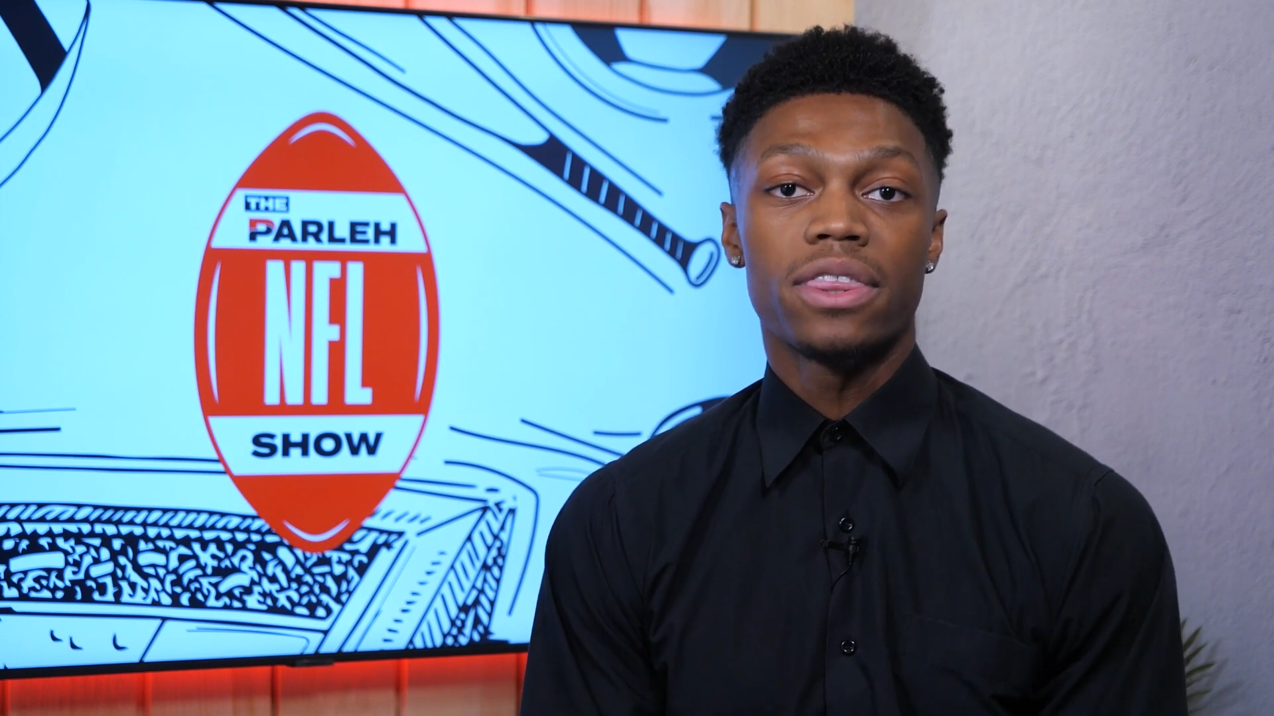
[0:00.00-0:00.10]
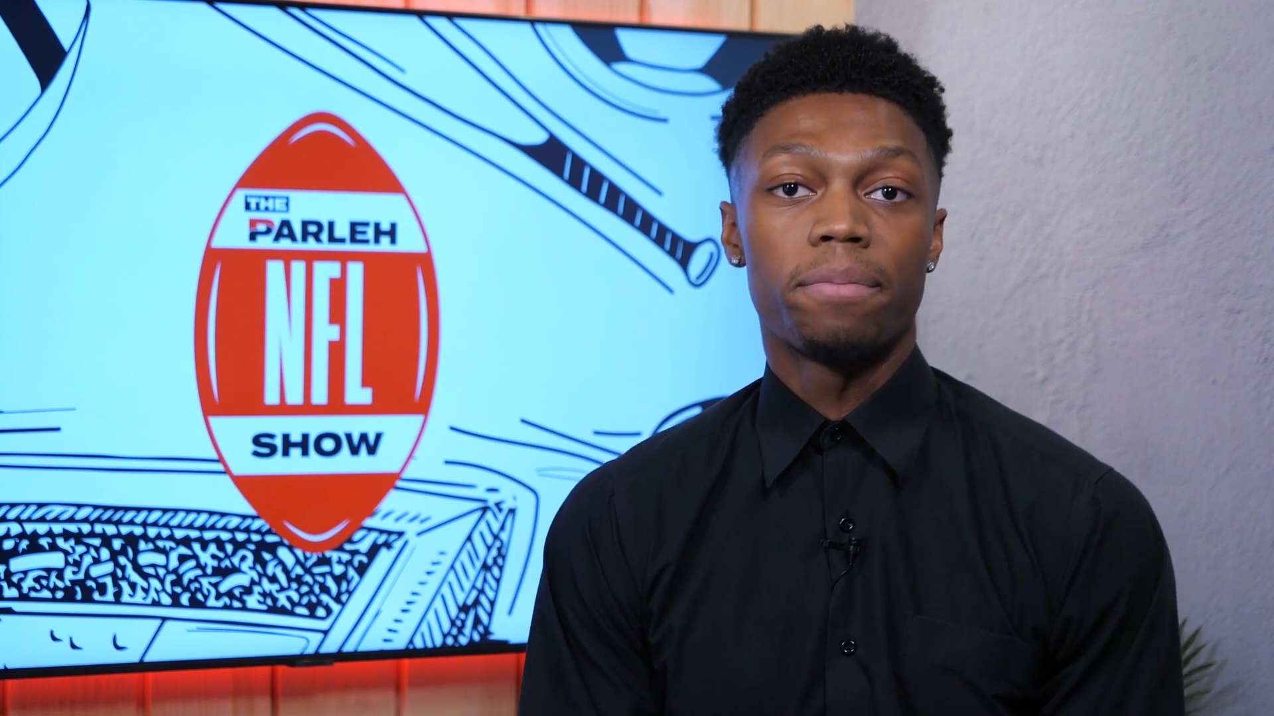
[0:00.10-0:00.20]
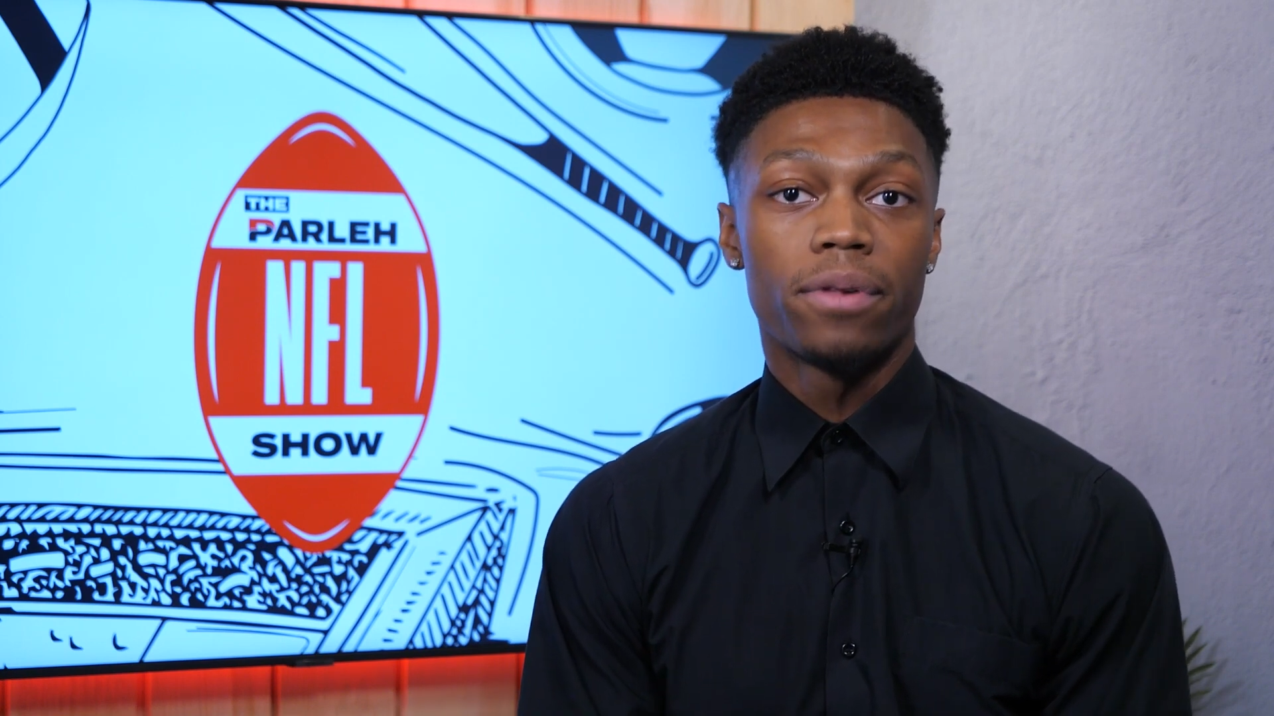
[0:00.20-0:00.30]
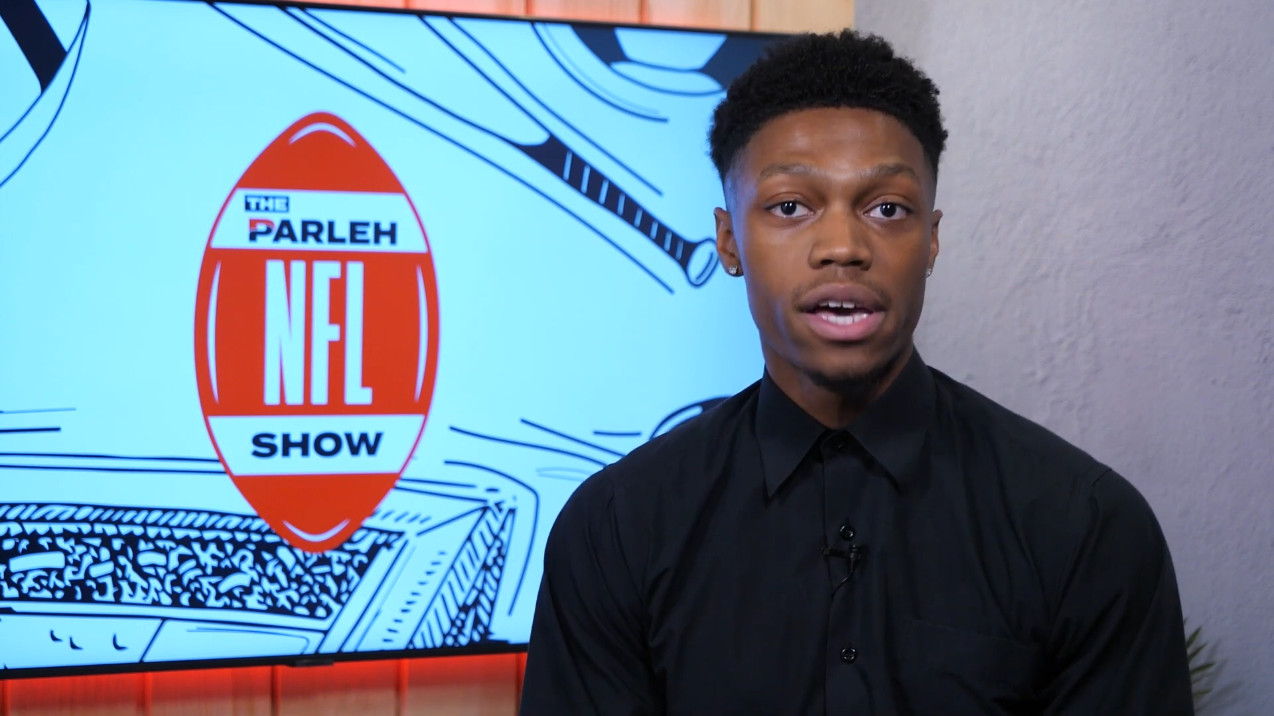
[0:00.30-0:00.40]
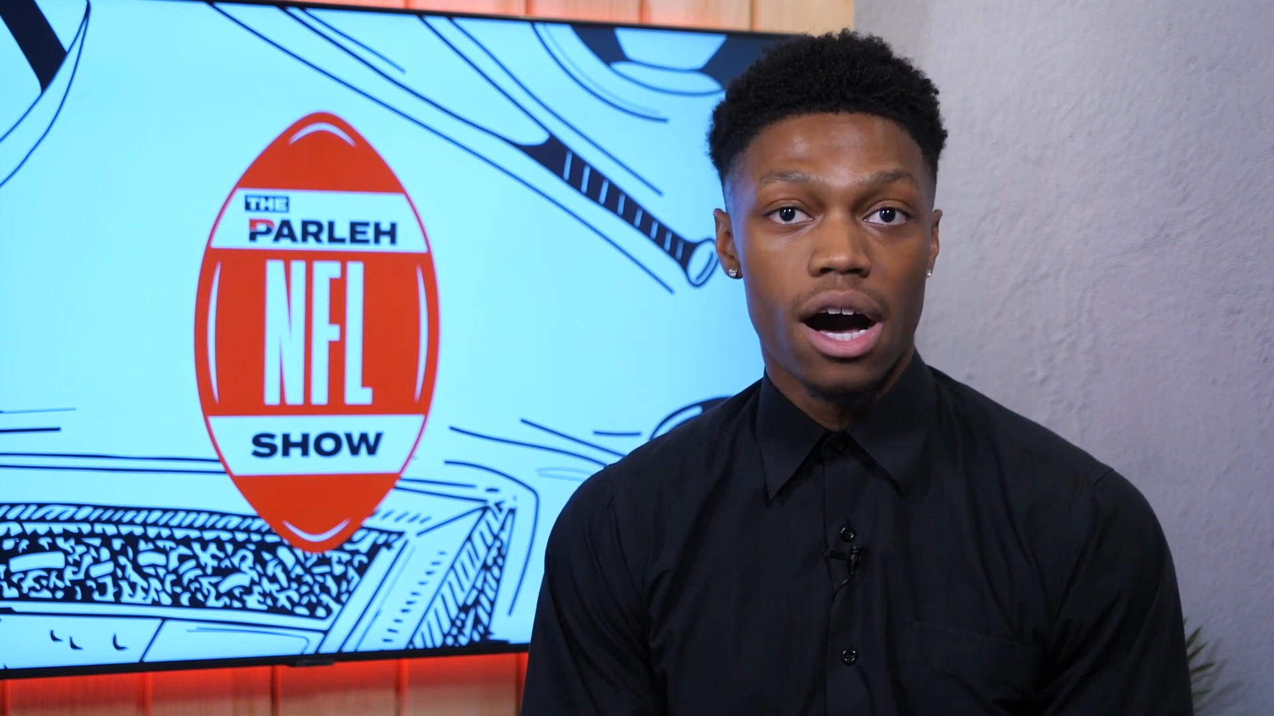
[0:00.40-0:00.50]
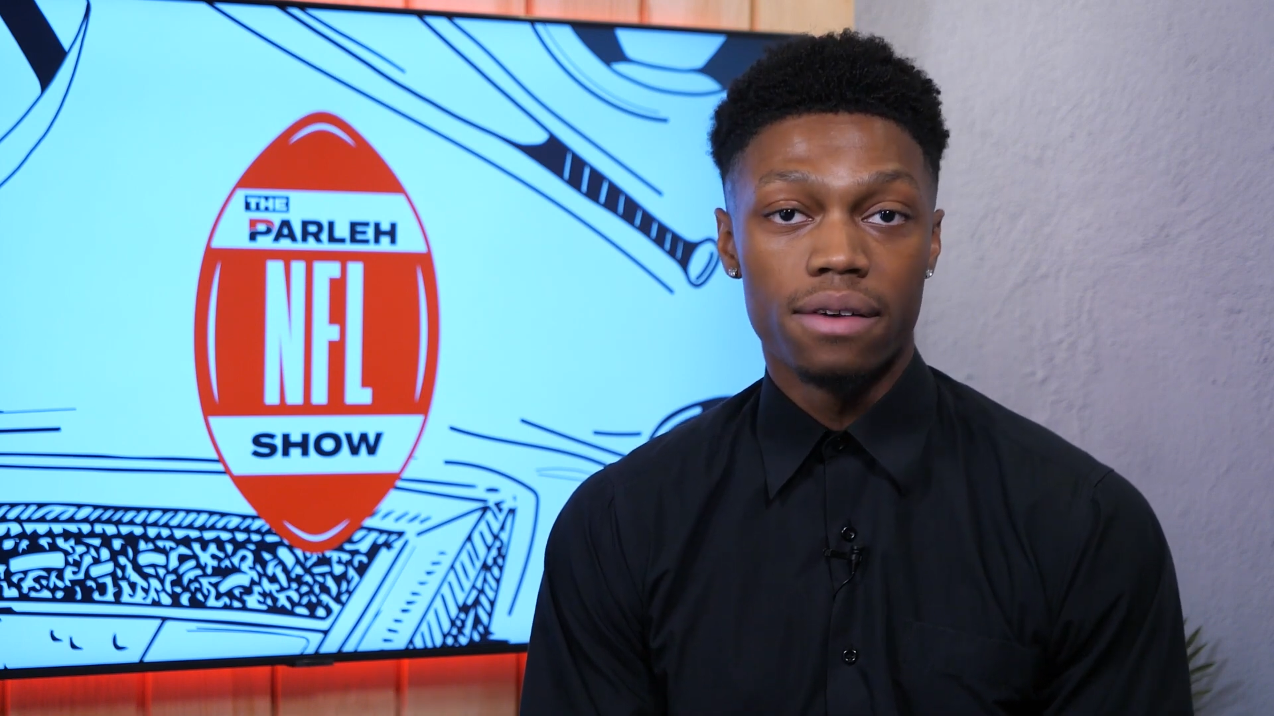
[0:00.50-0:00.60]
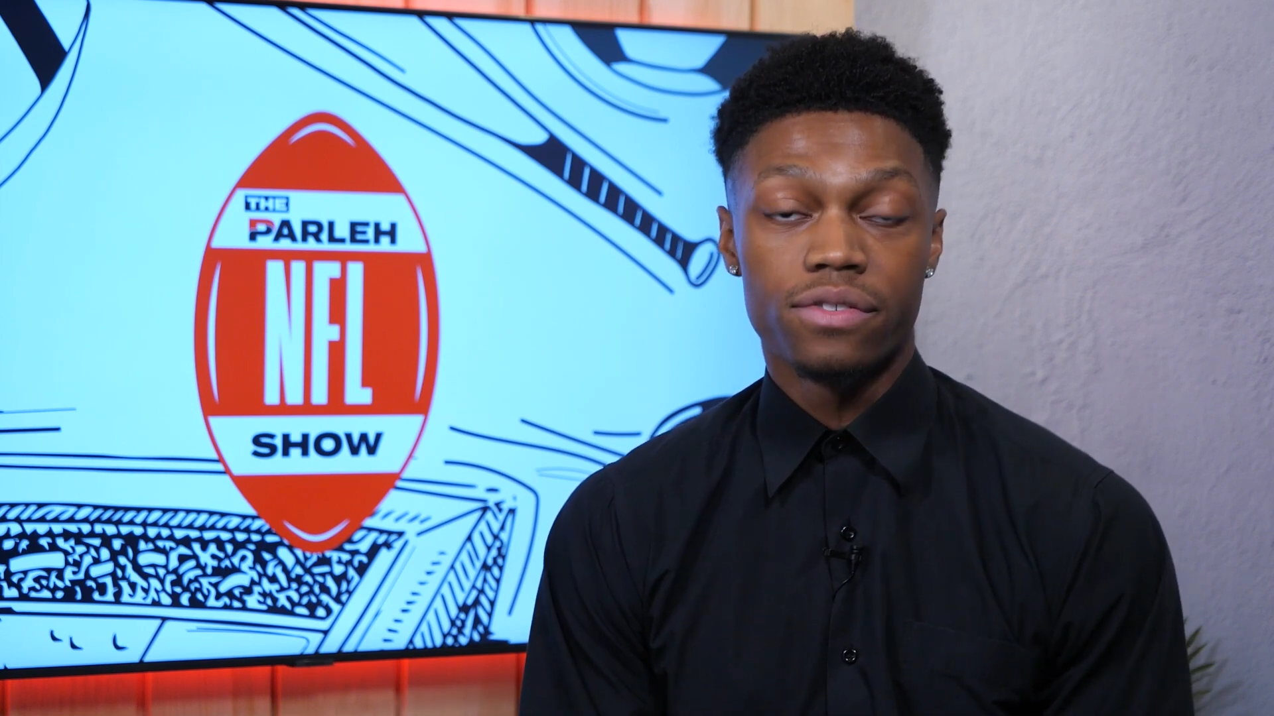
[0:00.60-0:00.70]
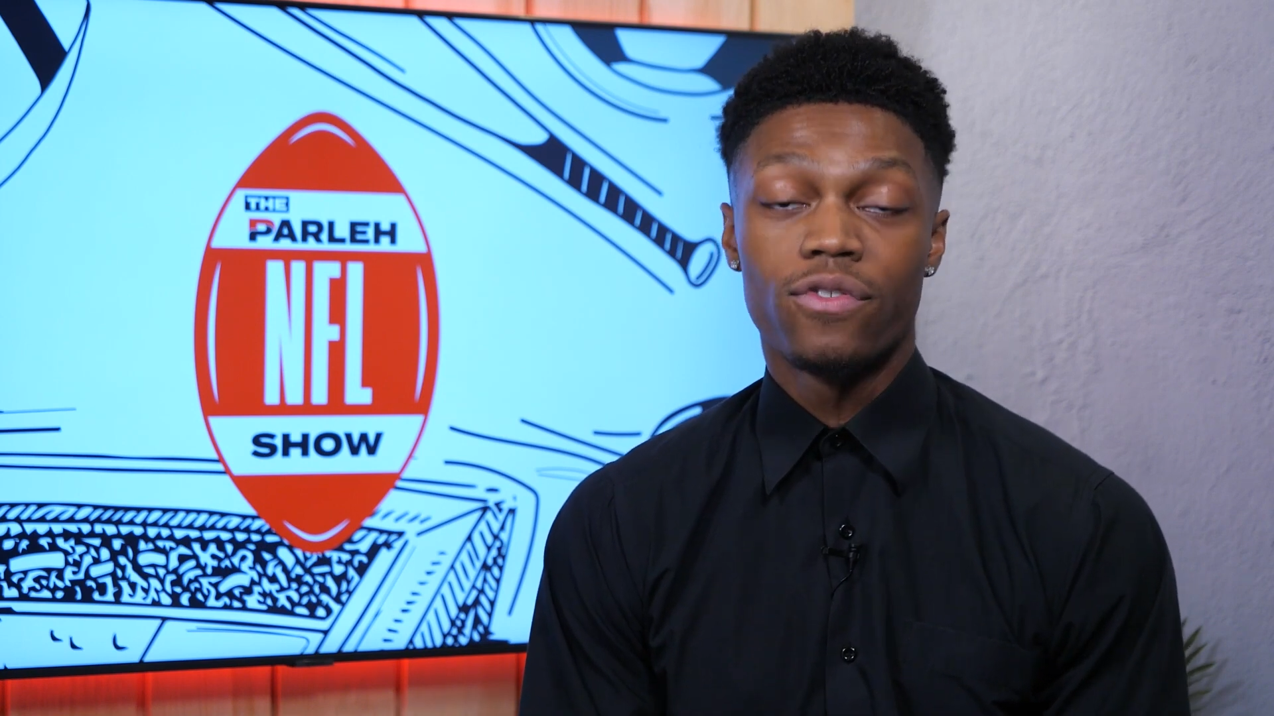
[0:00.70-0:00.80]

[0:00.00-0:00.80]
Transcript: the playoffs